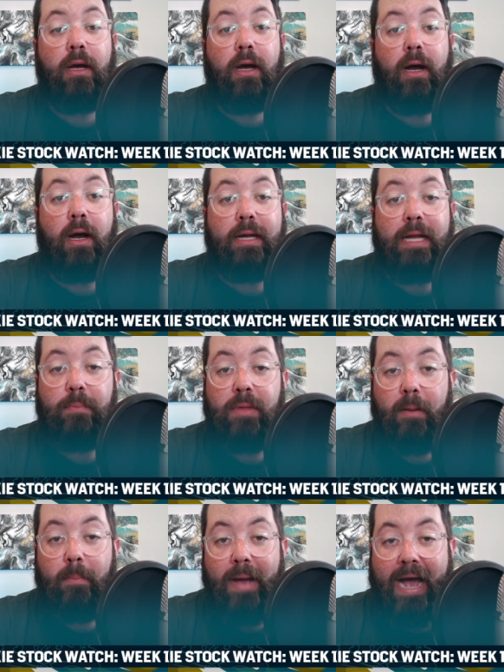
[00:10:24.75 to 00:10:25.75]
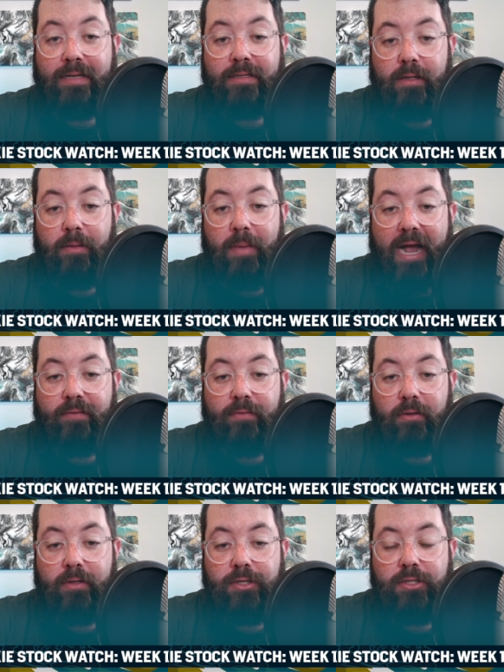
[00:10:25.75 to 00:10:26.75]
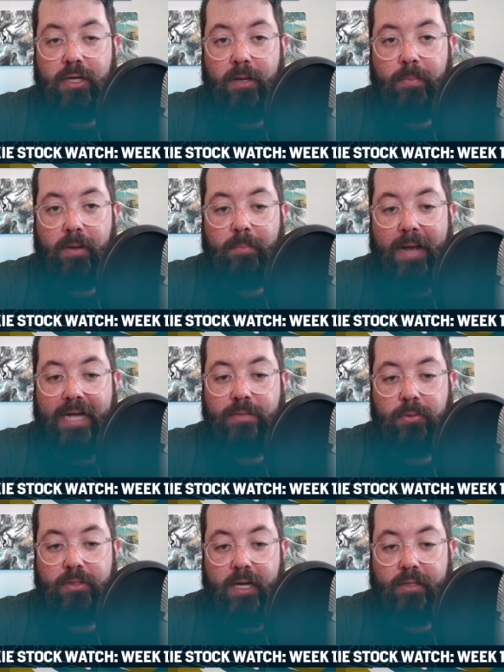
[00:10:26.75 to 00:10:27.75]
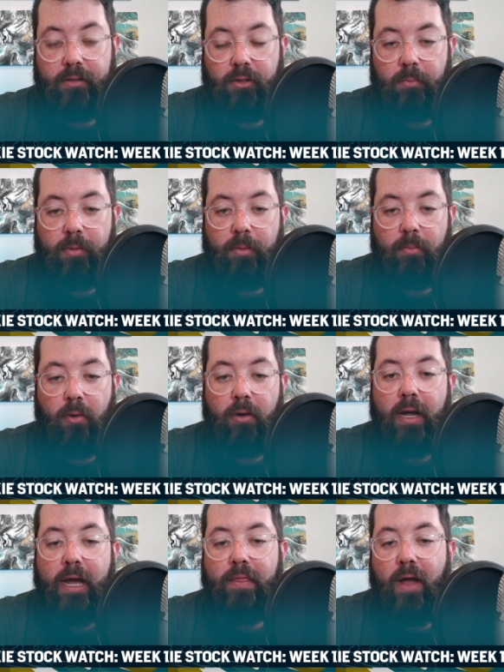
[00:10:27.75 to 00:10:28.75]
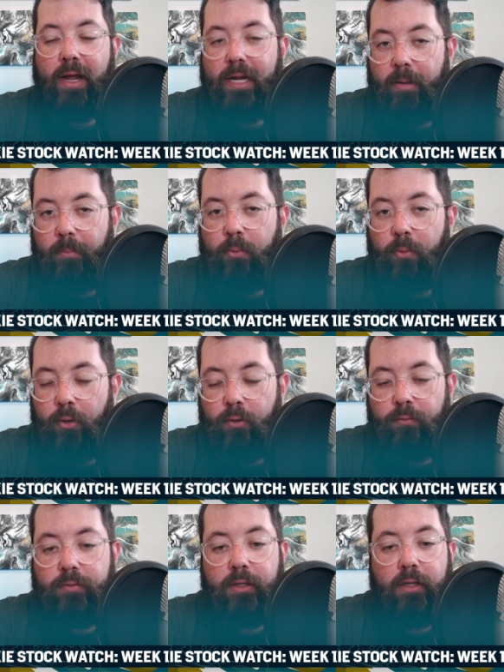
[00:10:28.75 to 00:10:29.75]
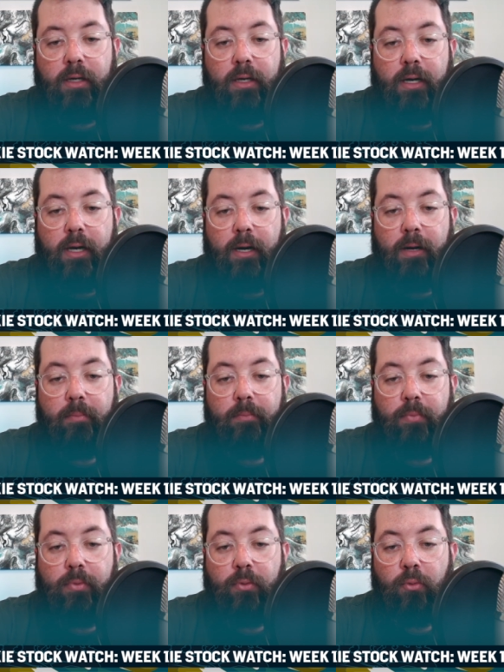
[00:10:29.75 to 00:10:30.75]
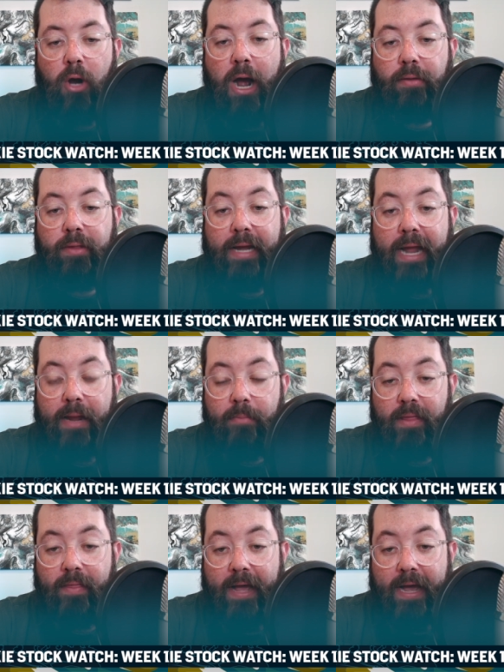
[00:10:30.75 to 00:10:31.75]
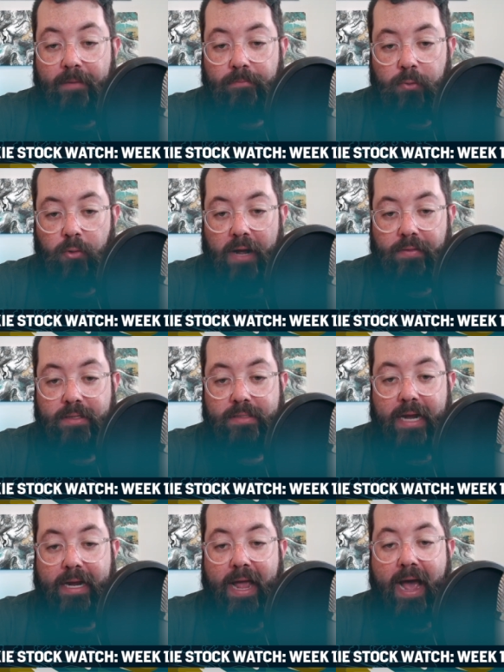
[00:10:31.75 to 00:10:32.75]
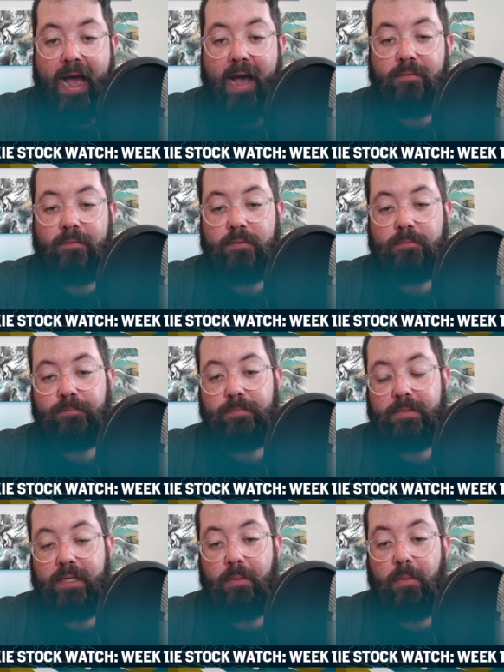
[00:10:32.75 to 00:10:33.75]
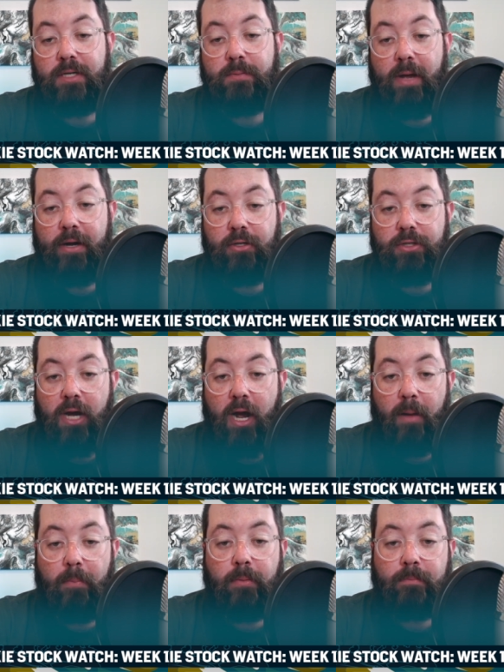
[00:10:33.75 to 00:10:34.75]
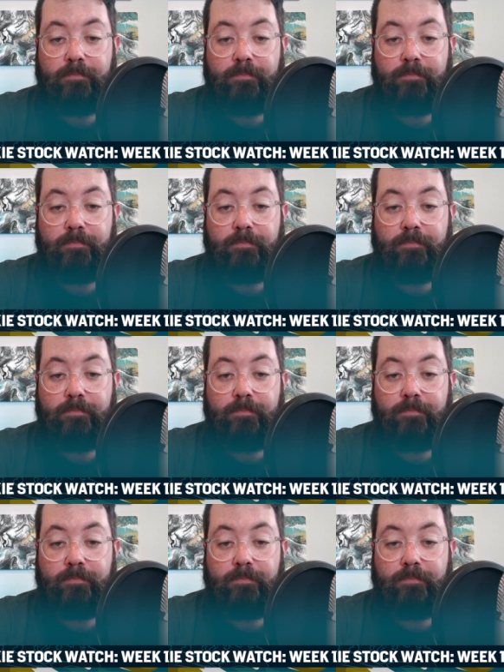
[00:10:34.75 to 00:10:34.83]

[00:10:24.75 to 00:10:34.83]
uh, keep their backs in the backfield to chip and pass protect a little bit more. Thought he improved um, throughout the game in that, throughout the second half, did a much better job.